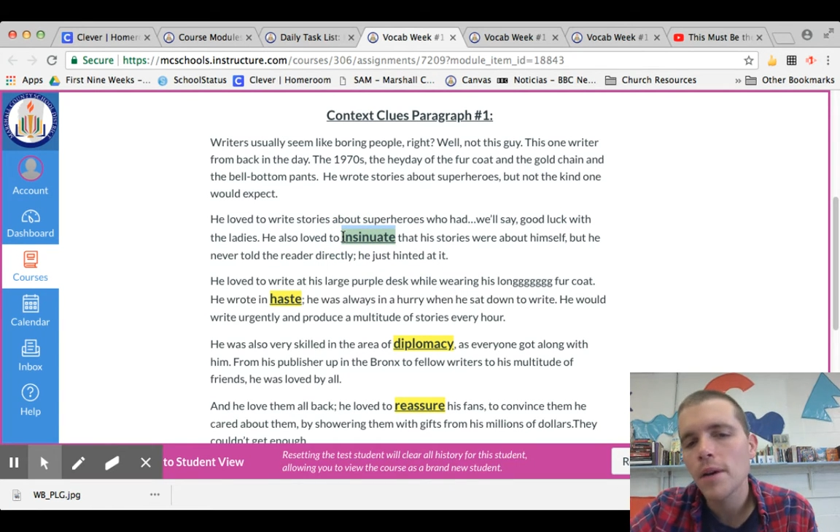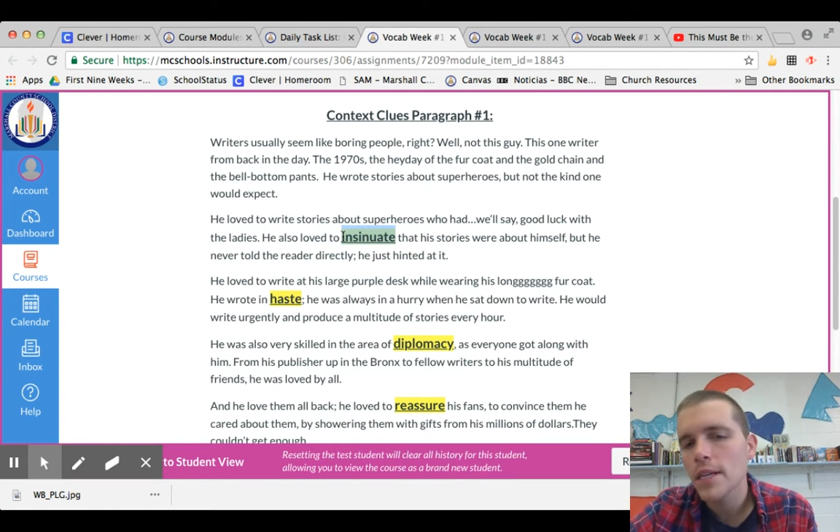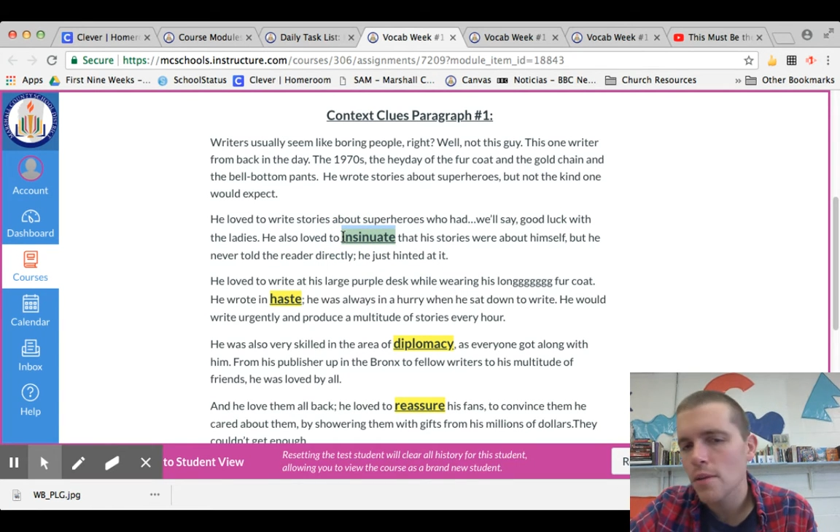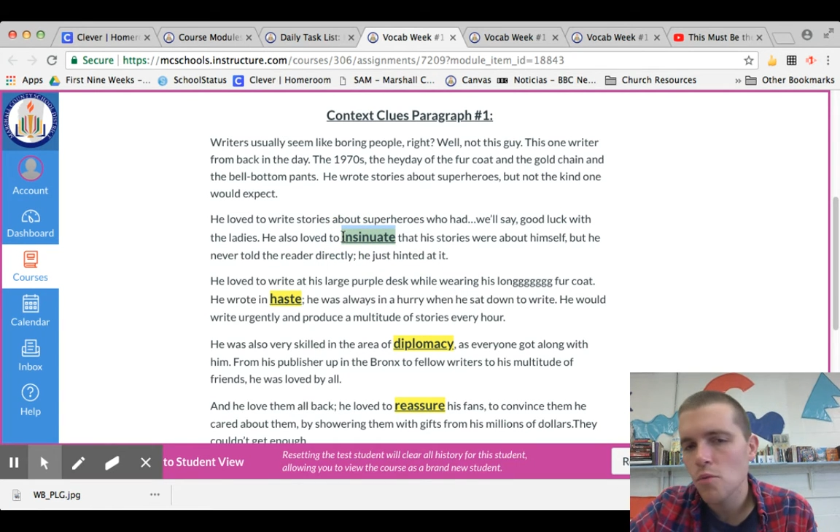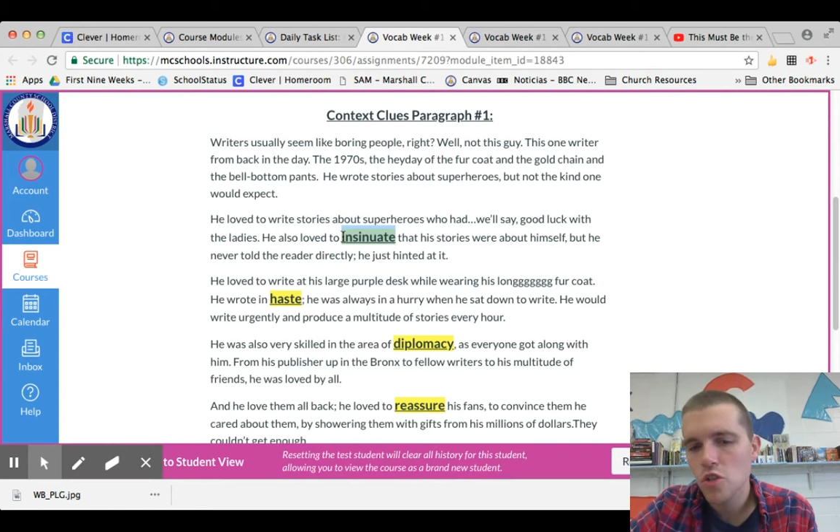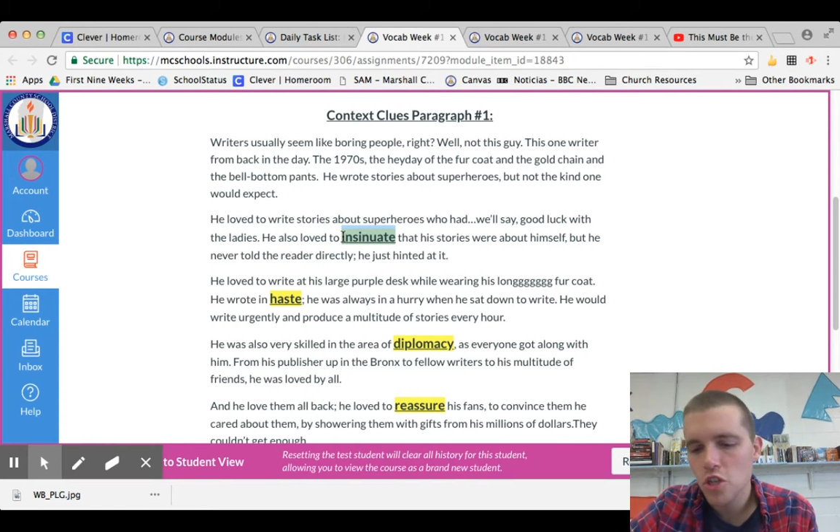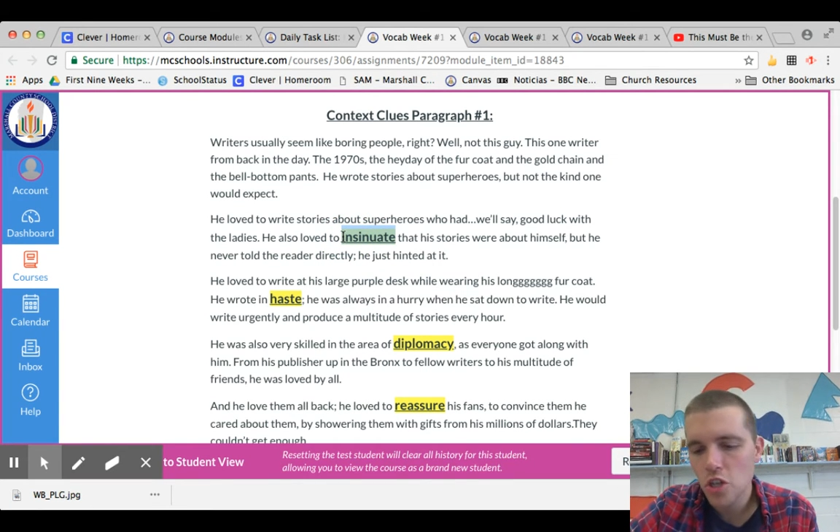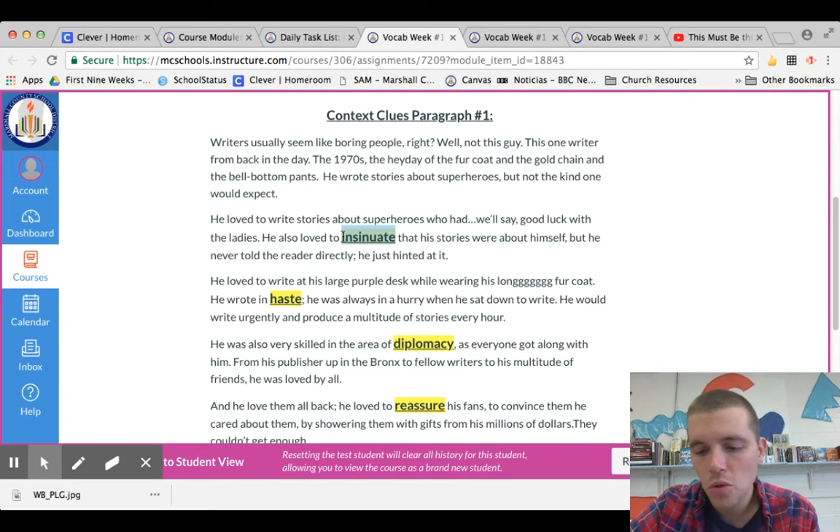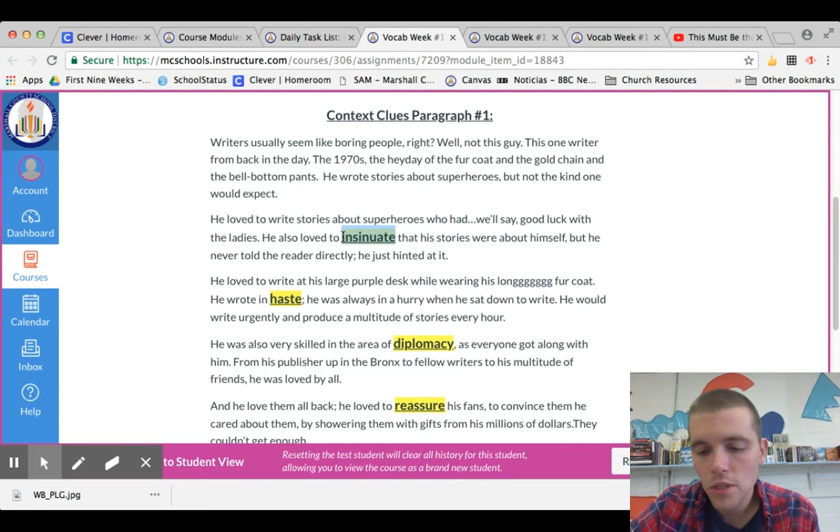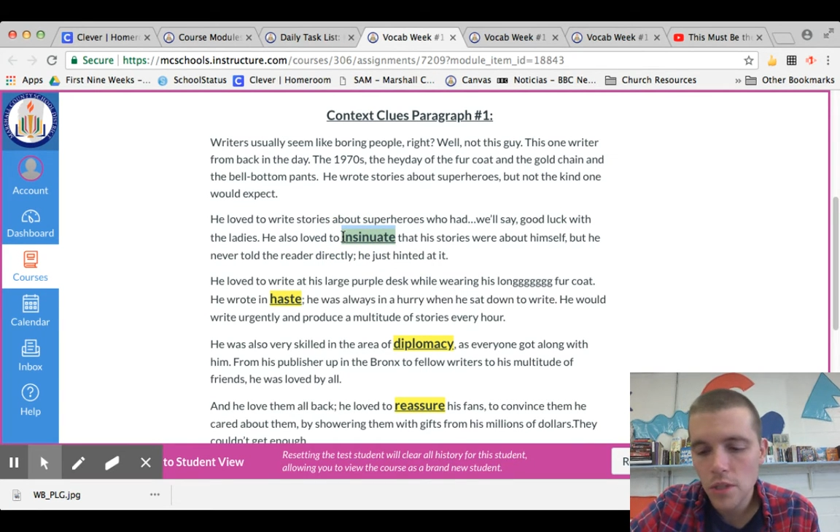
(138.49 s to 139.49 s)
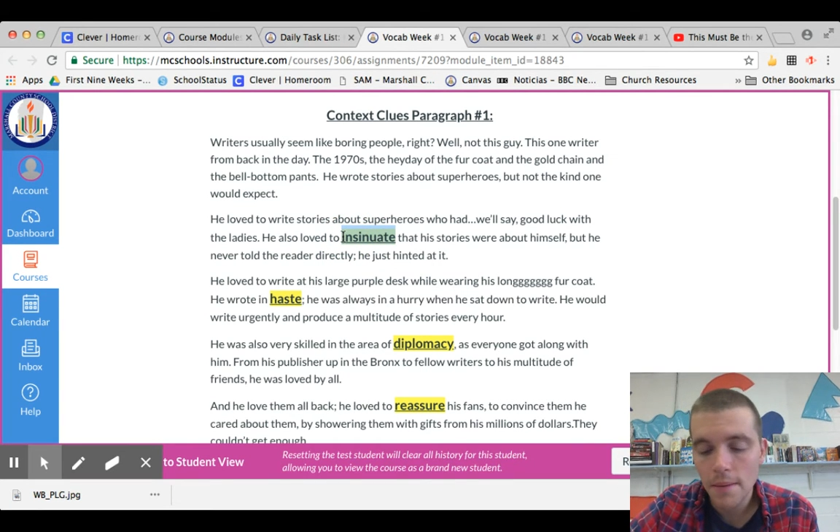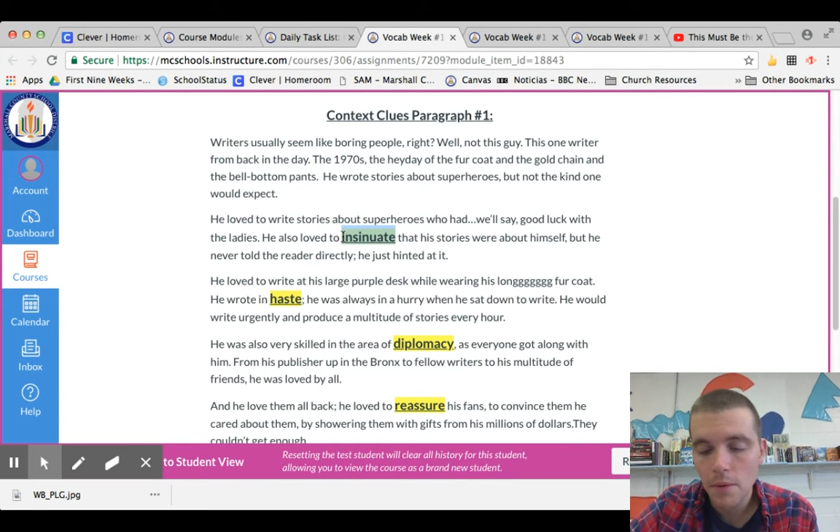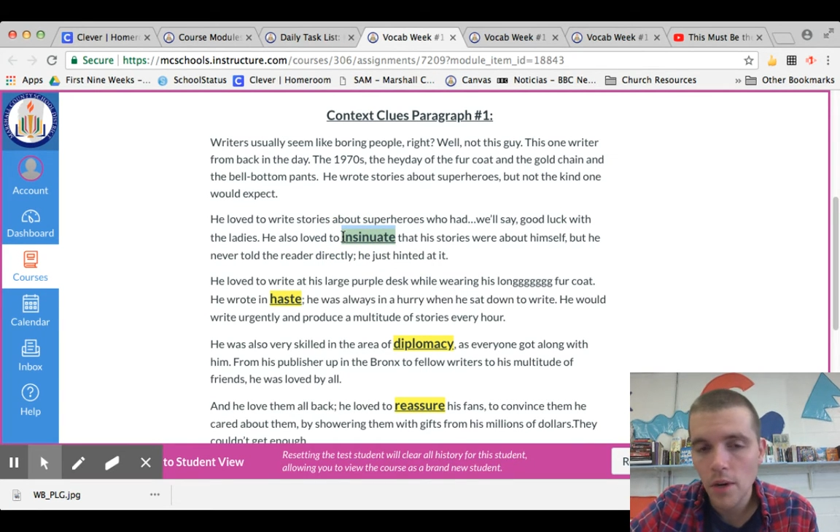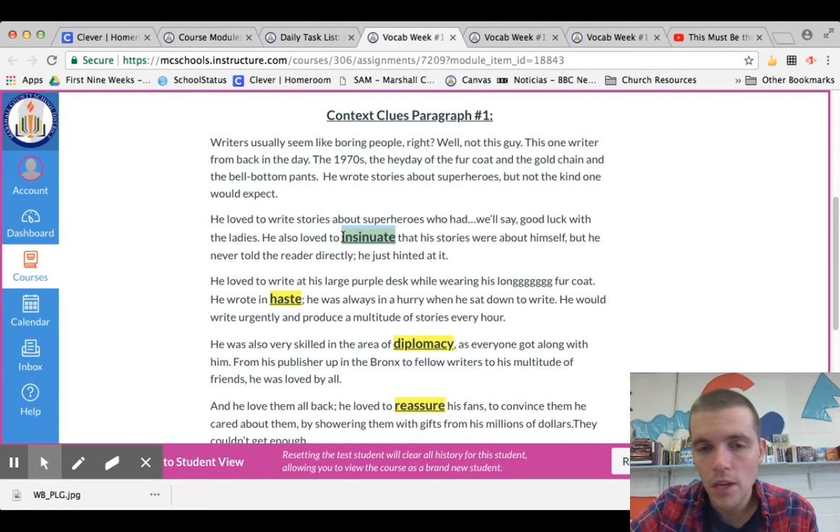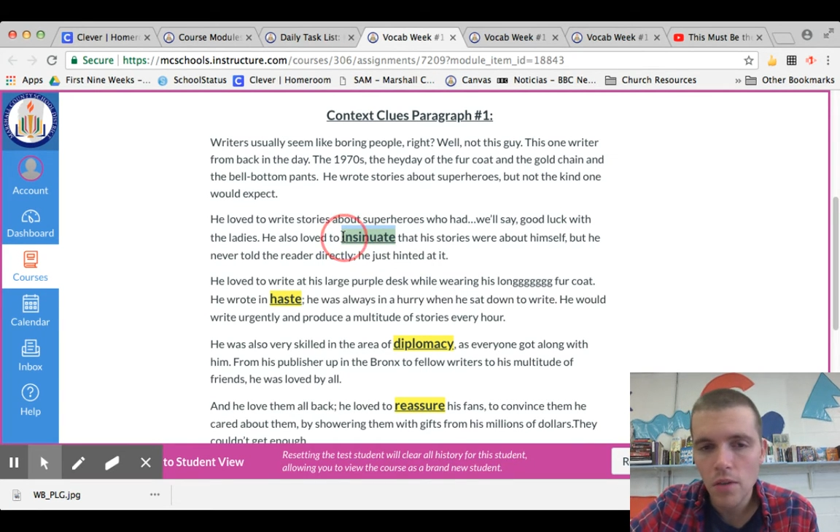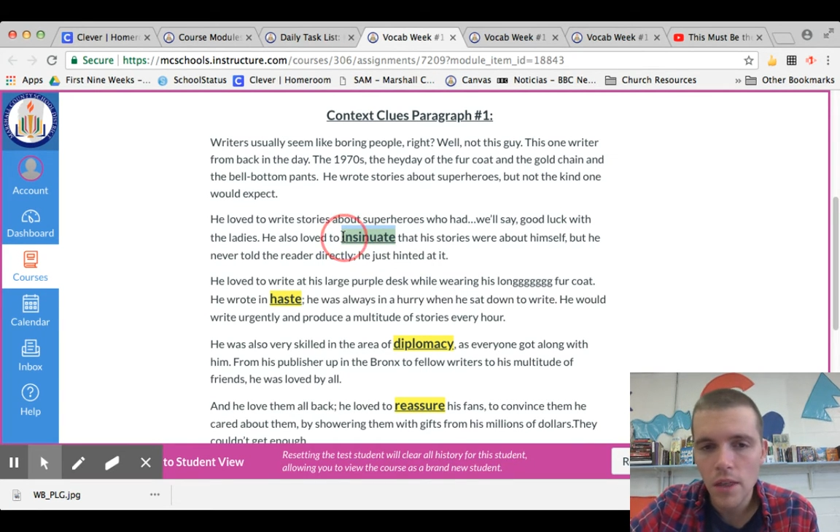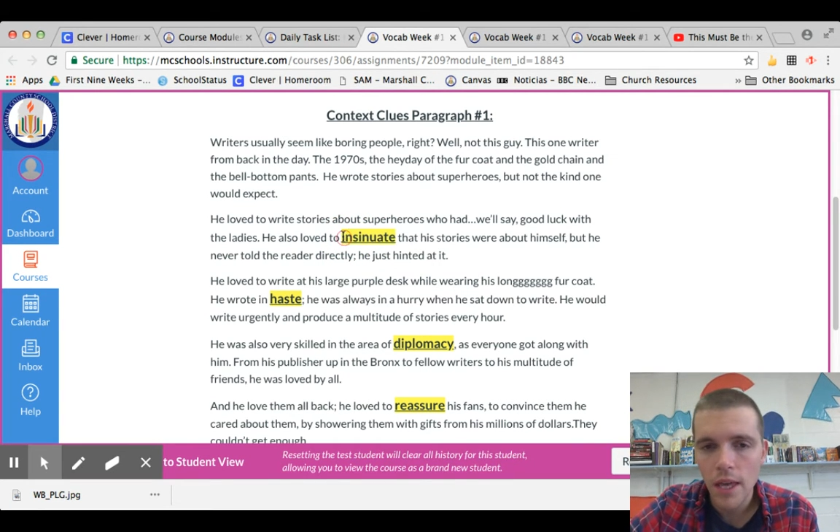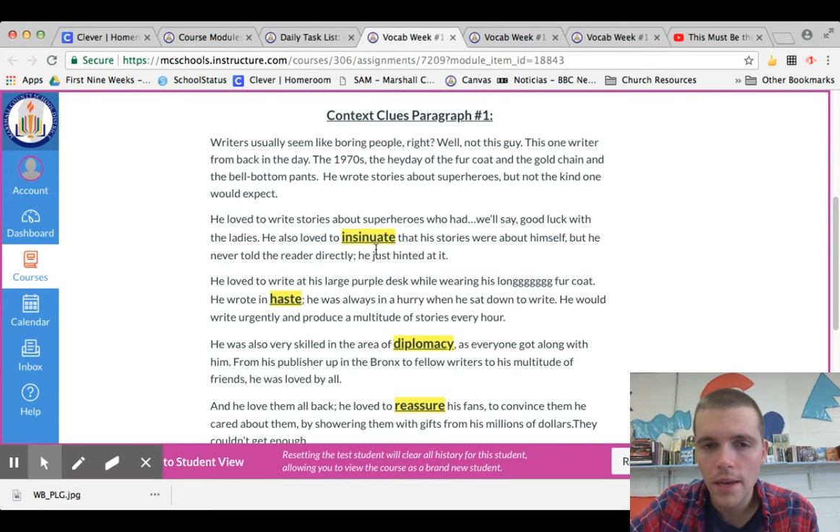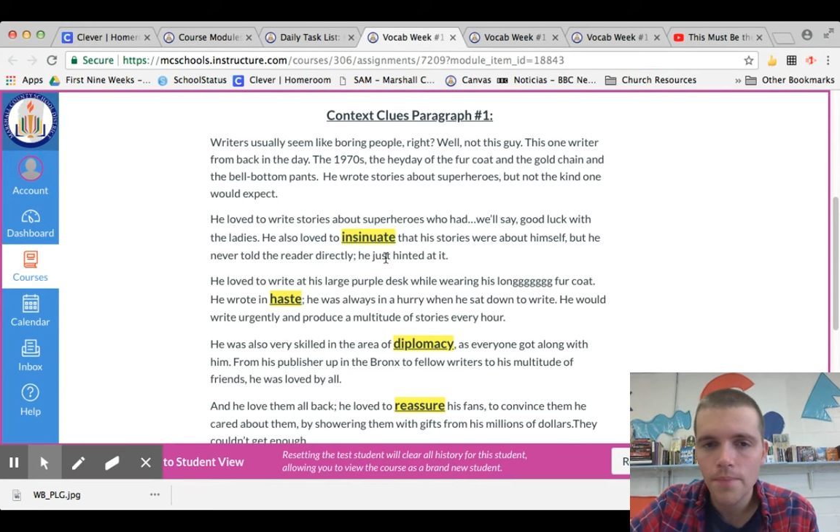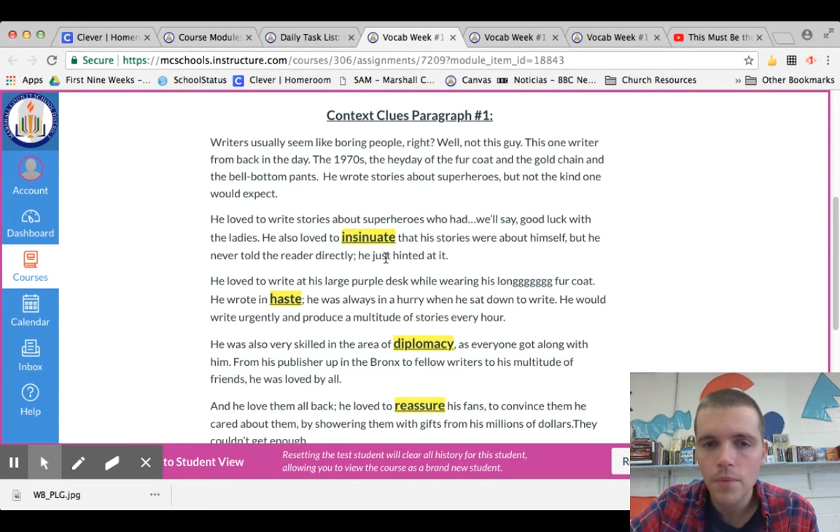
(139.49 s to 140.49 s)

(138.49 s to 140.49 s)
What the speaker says: because I want you to tell me what you think,